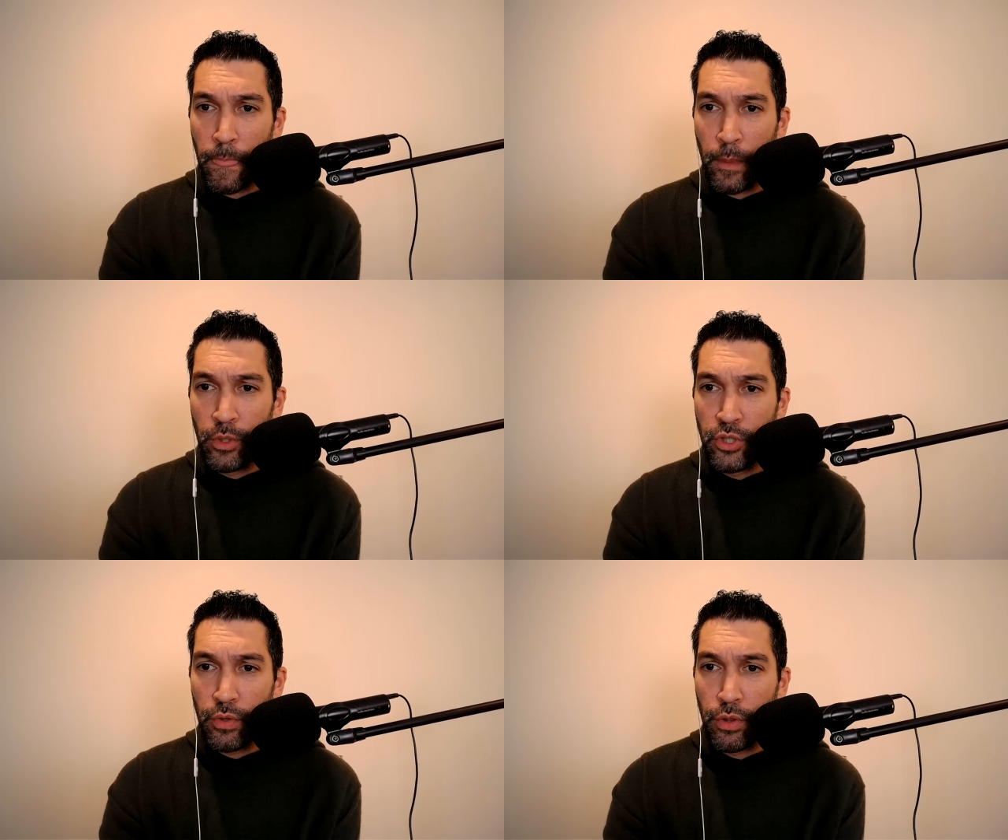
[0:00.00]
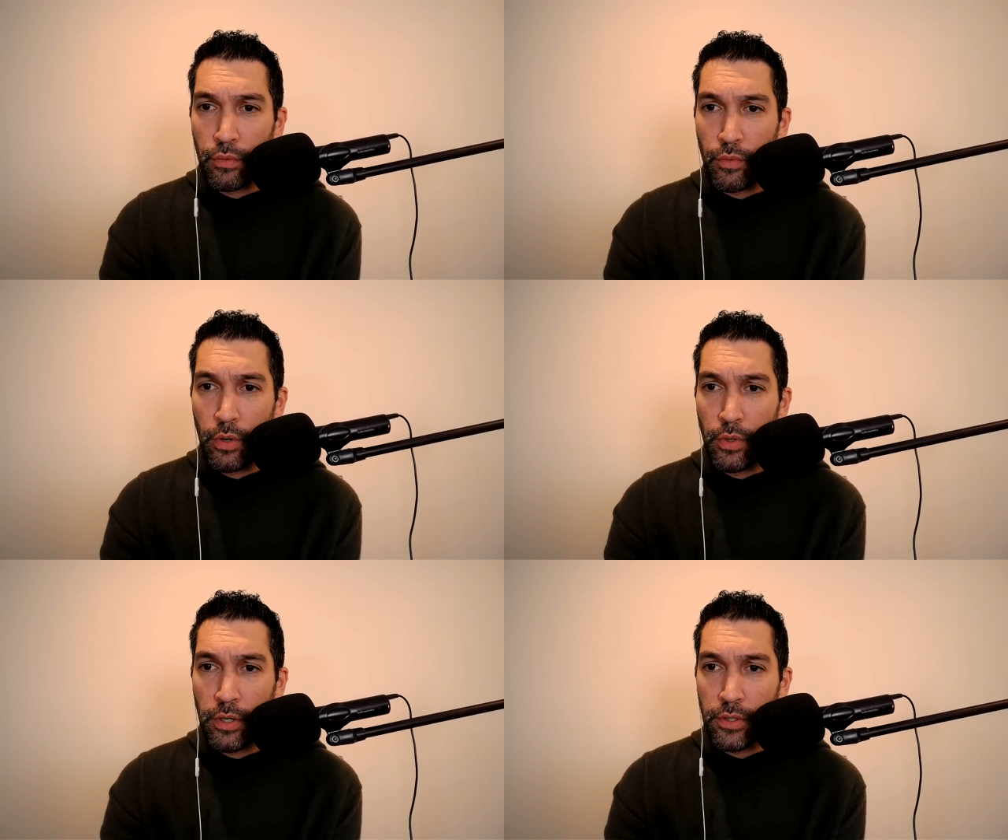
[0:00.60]
would you throw
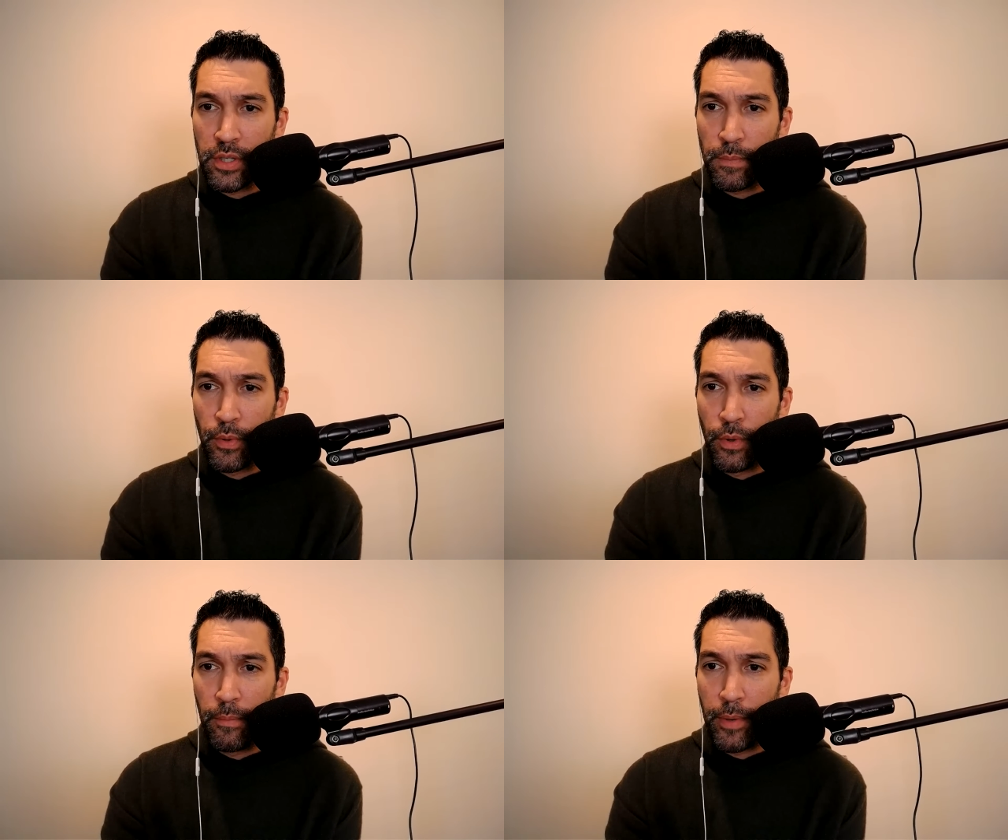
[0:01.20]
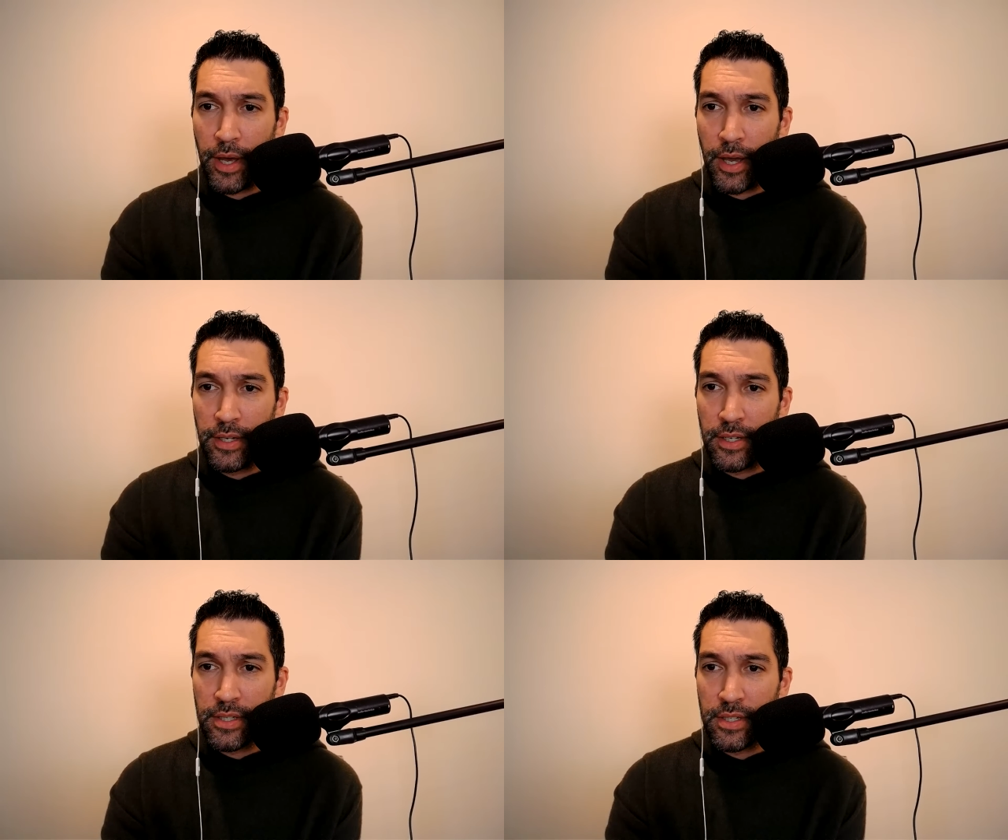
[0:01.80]
your support behind
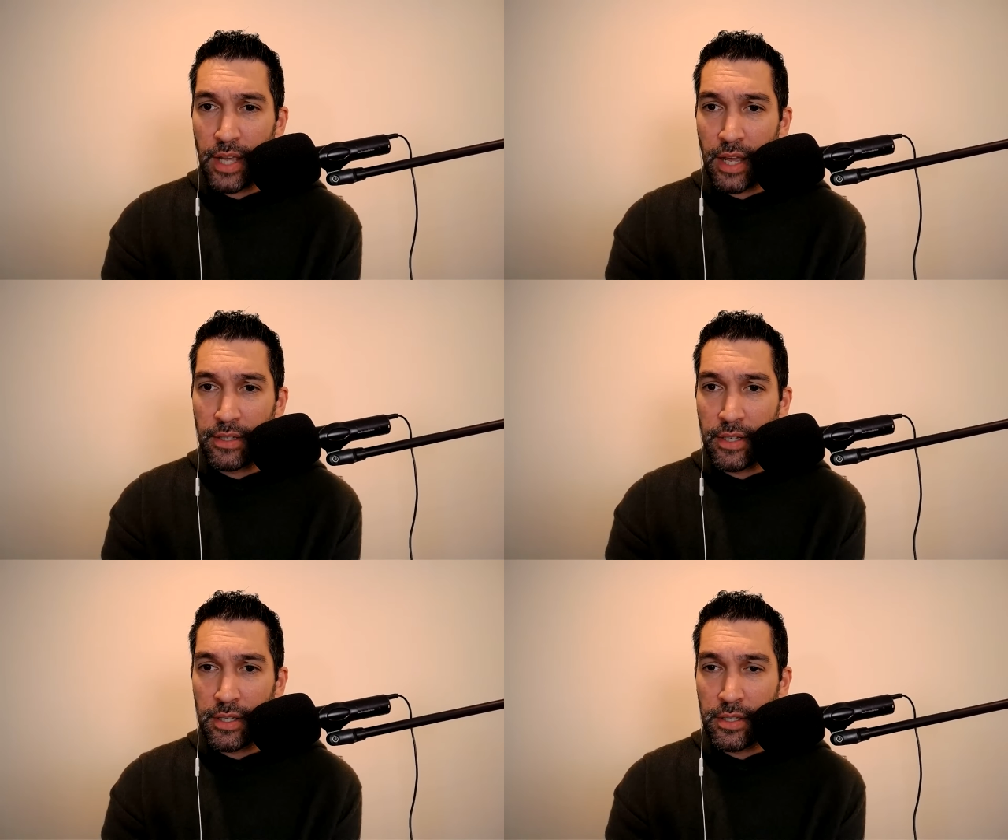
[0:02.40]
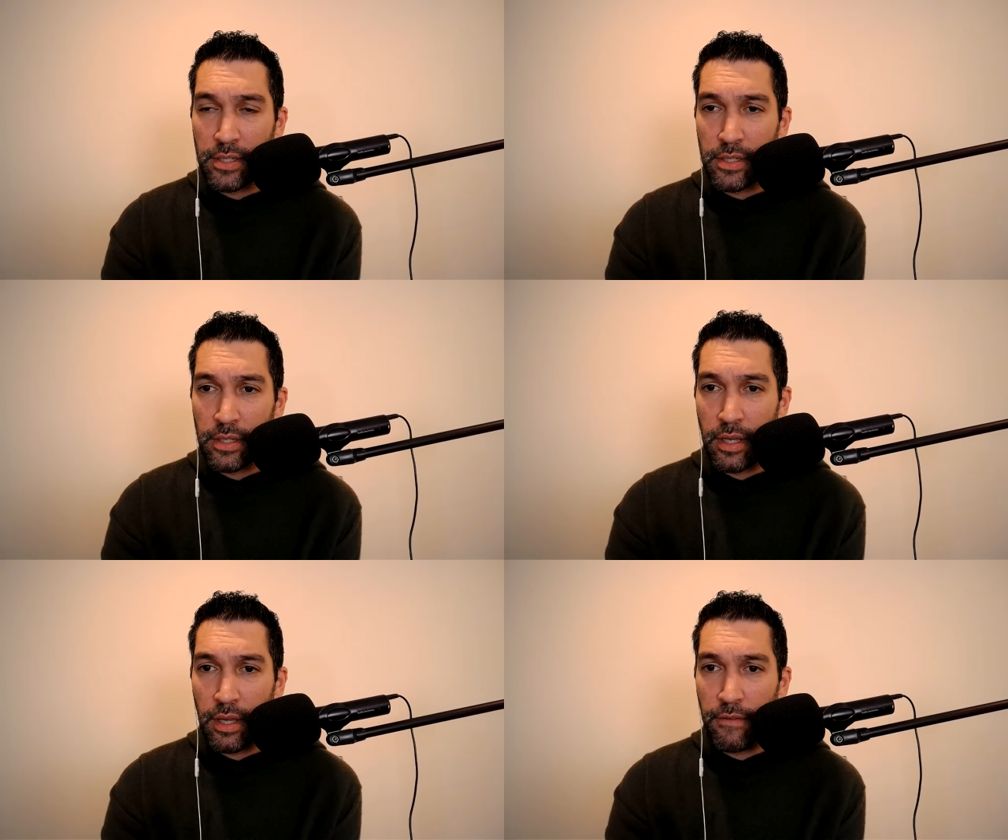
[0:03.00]
DeSantis
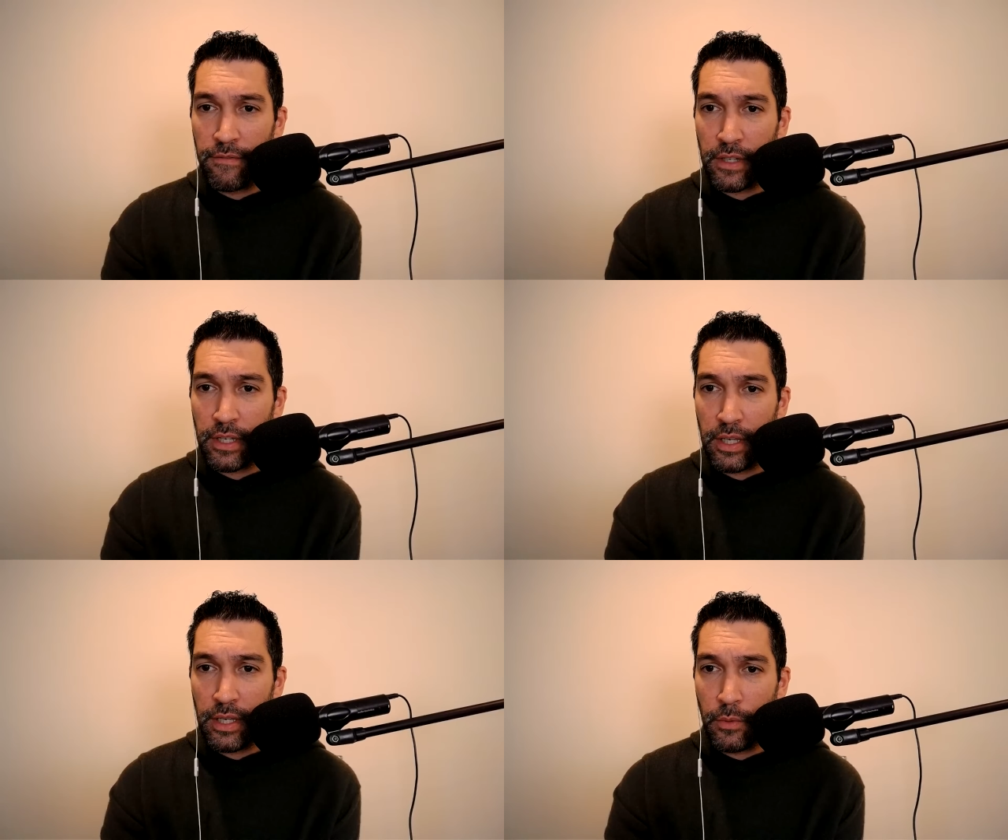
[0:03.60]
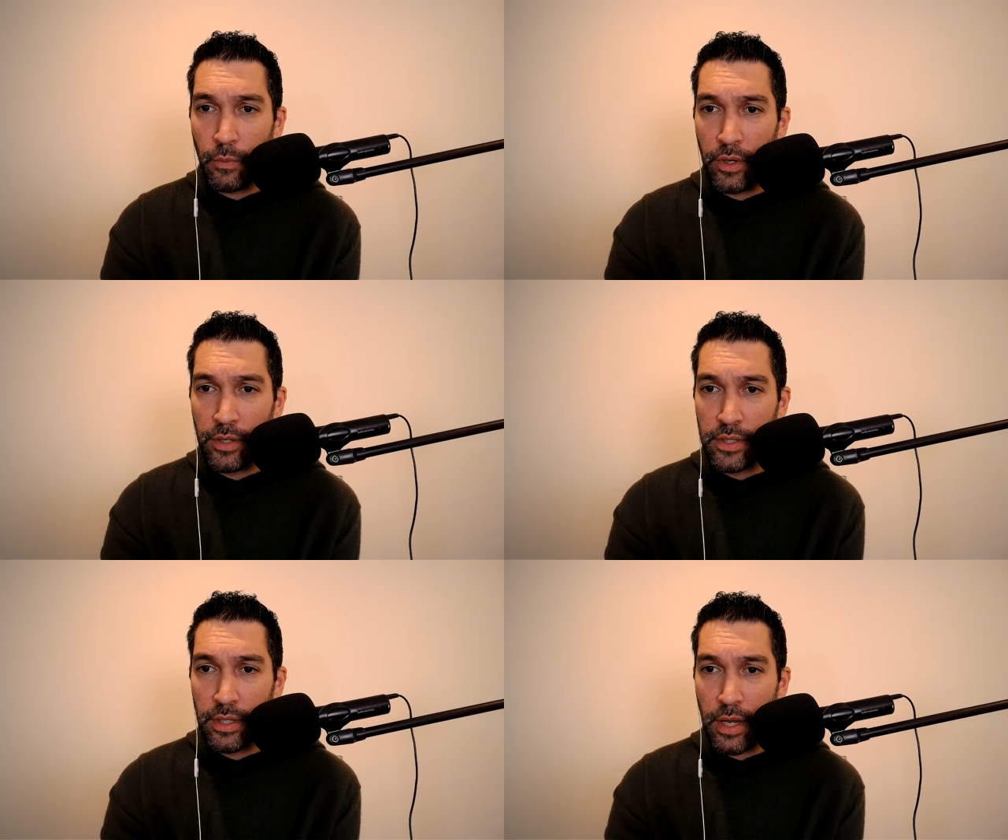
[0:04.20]
if he
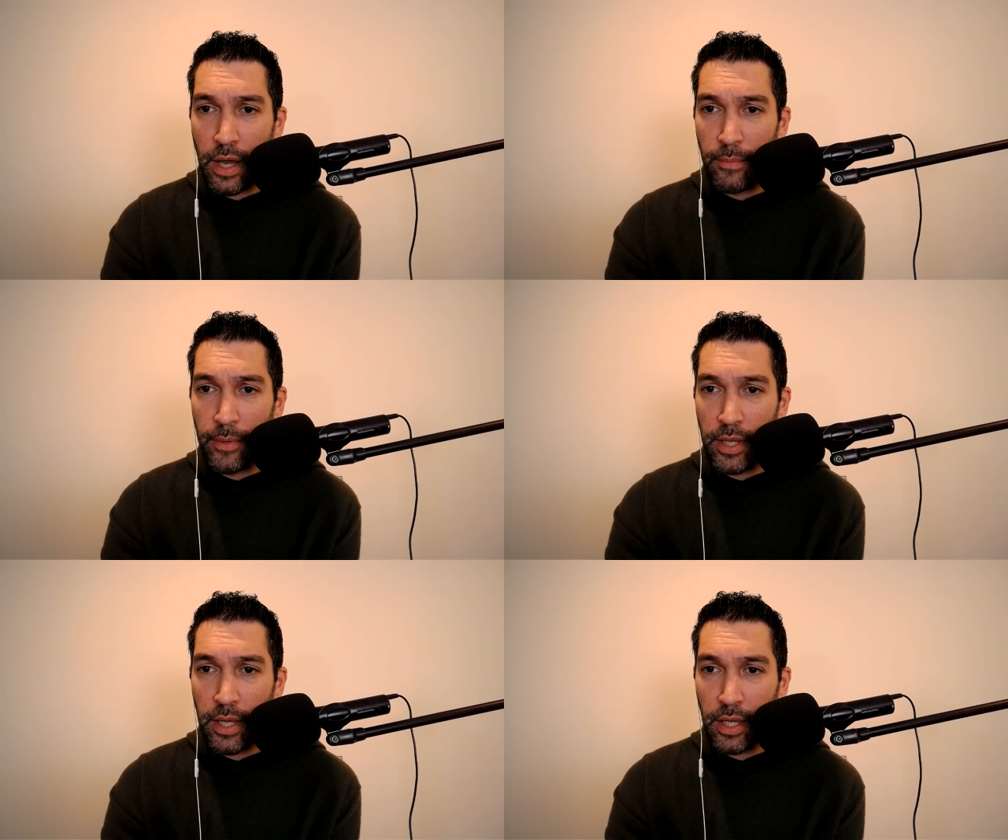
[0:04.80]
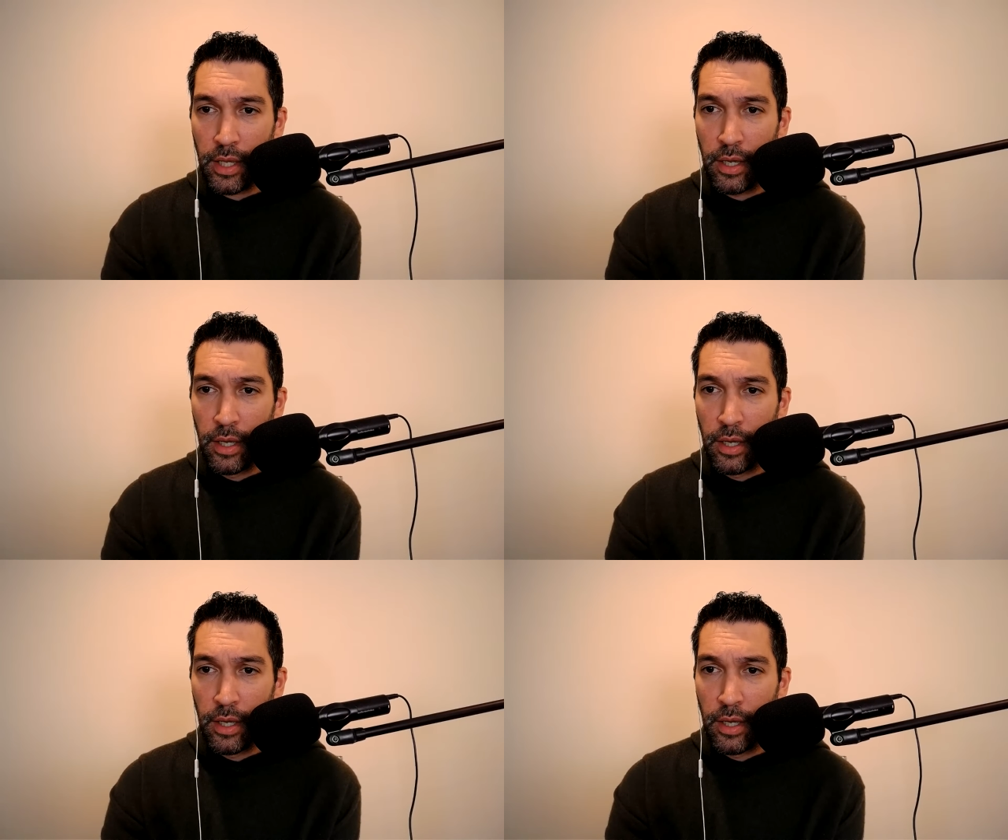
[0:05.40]
was the nominee?